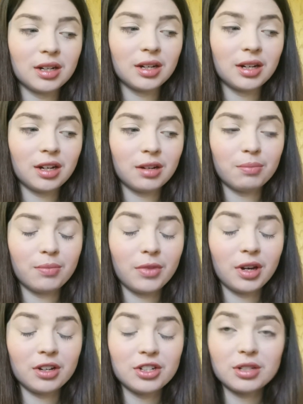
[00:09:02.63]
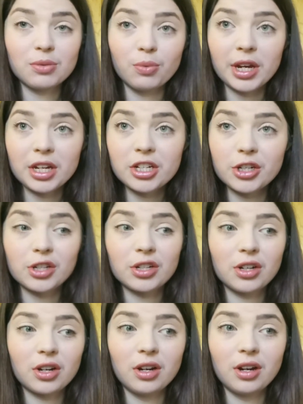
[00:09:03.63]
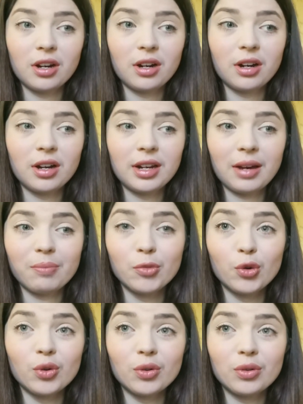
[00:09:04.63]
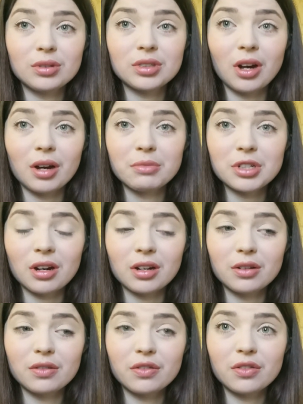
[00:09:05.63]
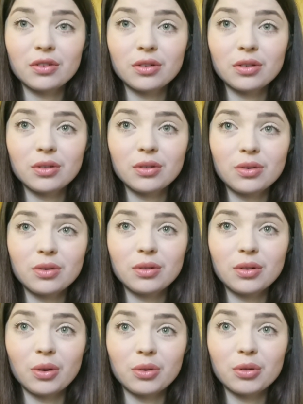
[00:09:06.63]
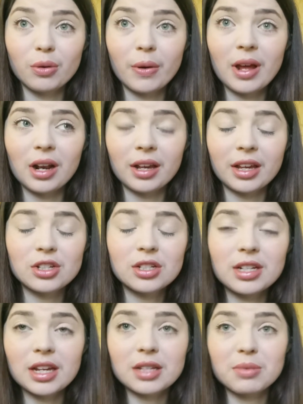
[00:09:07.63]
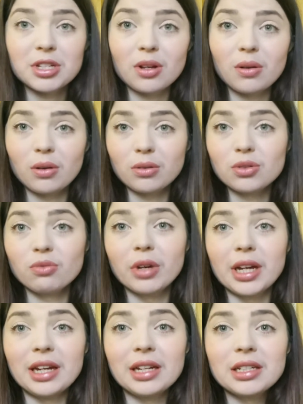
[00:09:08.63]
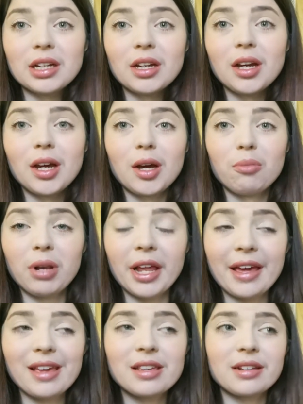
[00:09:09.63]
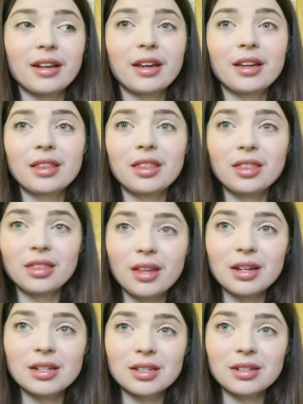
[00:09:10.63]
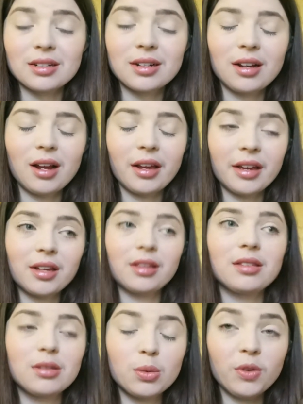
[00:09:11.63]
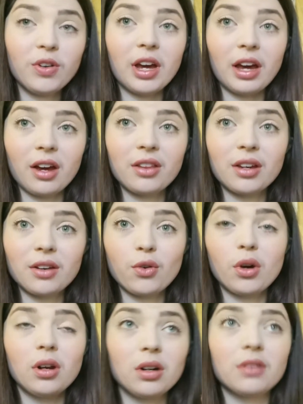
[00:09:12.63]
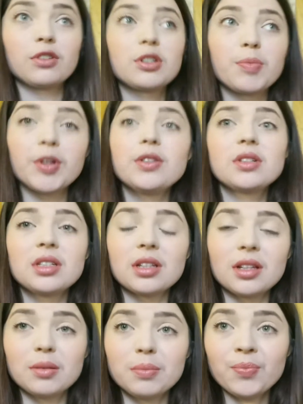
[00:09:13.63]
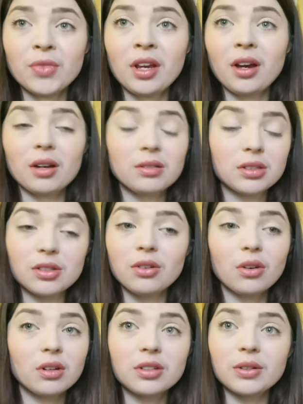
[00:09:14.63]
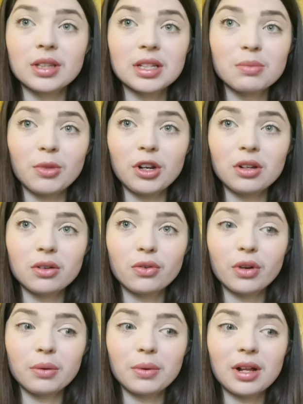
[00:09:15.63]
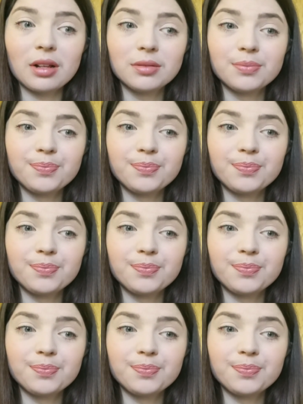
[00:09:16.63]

I just wish I'd have more time to kind of go through it. Like, it just takes me so long to read plays. Like, it doesn't, like, to be fair, I think I've got a lot of response to them. I'm just not doing this monologue very well.